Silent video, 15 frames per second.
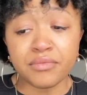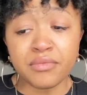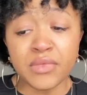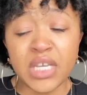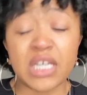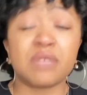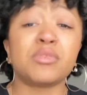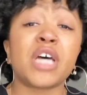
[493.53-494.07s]

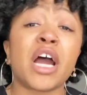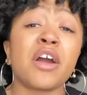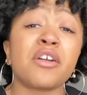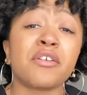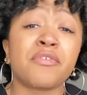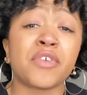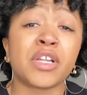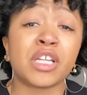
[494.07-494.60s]
And I'm
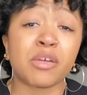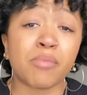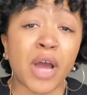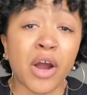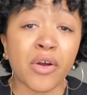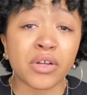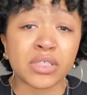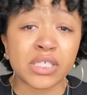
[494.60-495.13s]
tired of feeling
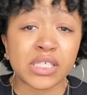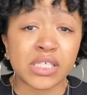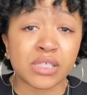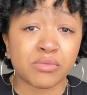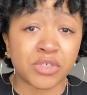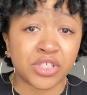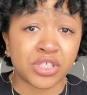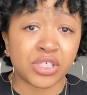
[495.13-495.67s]

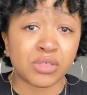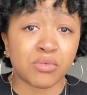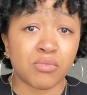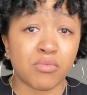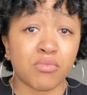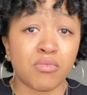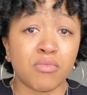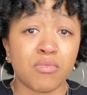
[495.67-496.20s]
powerless, which is
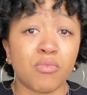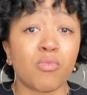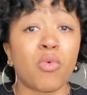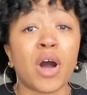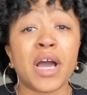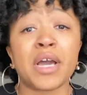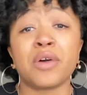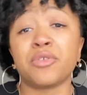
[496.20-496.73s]

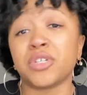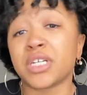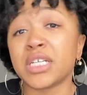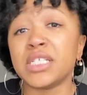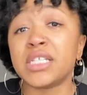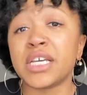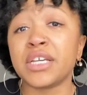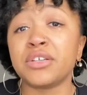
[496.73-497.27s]
why I will
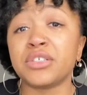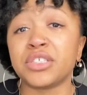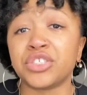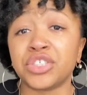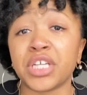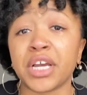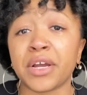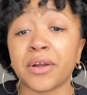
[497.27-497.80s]
continue to
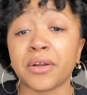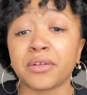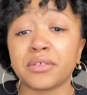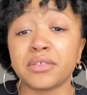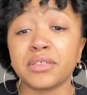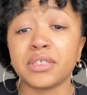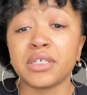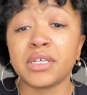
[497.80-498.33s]
share.
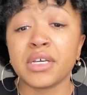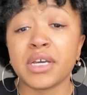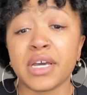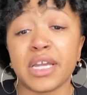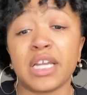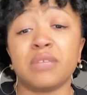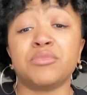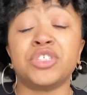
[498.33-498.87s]

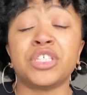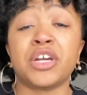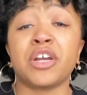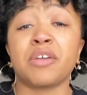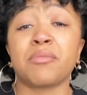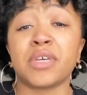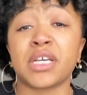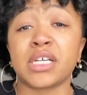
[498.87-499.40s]
And I'm
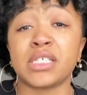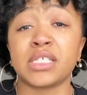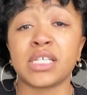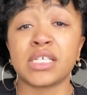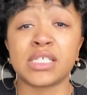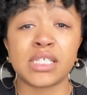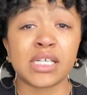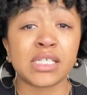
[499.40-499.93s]
sharing because
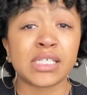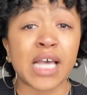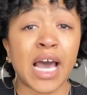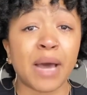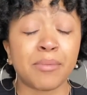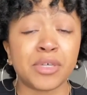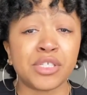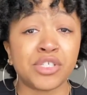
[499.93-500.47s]
these things
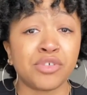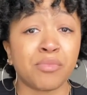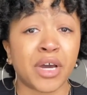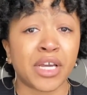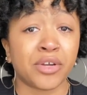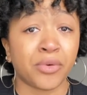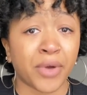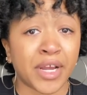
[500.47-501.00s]
happened to
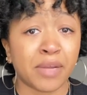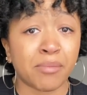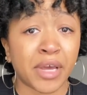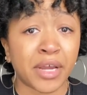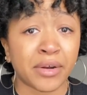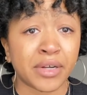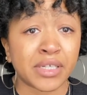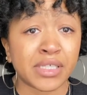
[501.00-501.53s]
my
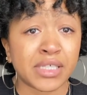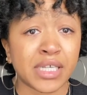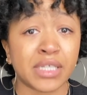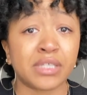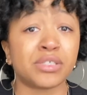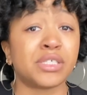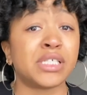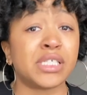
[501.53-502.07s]
grandparents
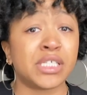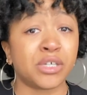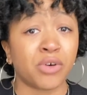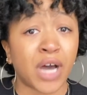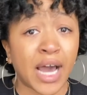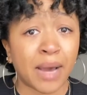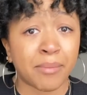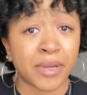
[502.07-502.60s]
and they're still
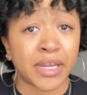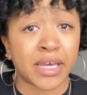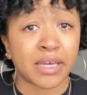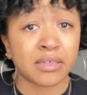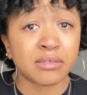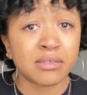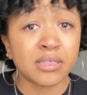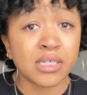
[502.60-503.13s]

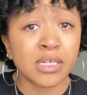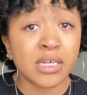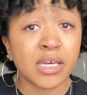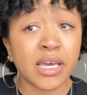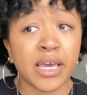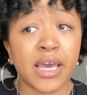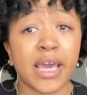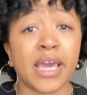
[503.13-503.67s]
happening.
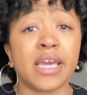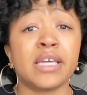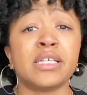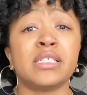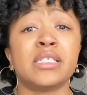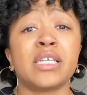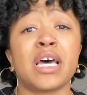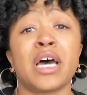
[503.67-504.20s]

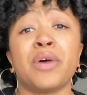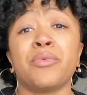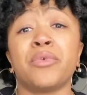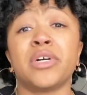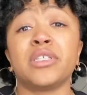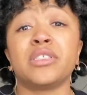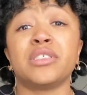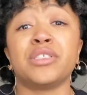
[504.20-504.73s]
And I
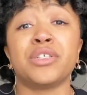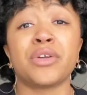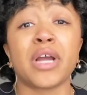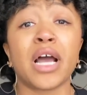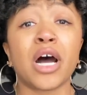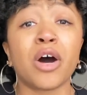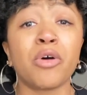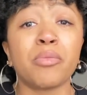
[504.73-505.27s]
want your
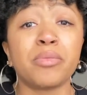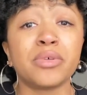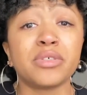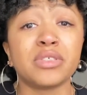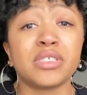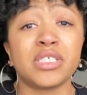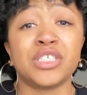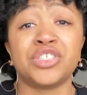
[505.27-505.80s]
help
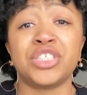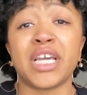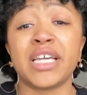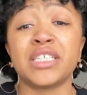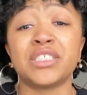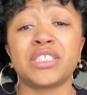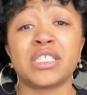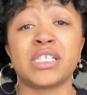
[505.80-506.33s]
to
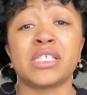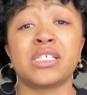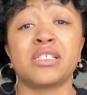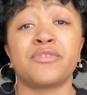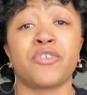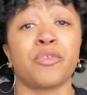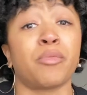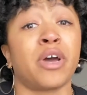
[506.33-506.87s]
change
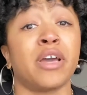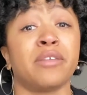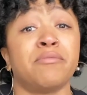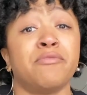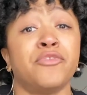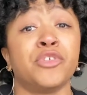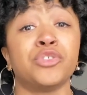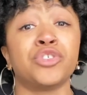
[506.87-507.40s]
this for my
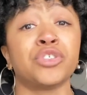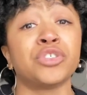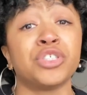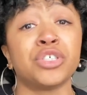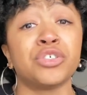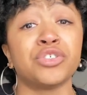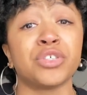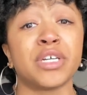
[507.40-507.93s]
future
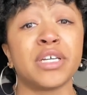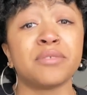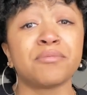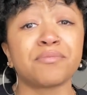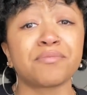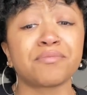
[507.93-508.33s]
children.